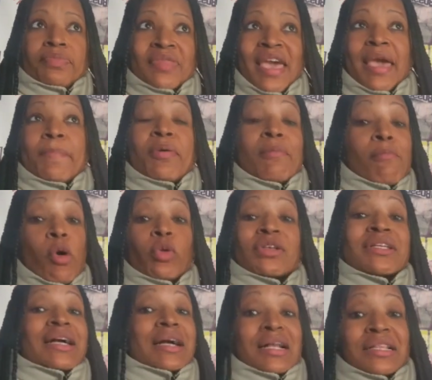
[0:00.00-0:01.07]
They
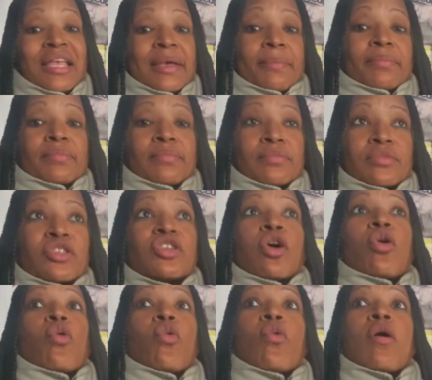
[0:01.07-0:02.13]
promoted a clip.
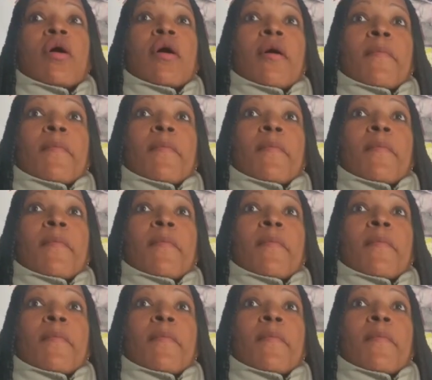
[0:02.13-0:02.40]
So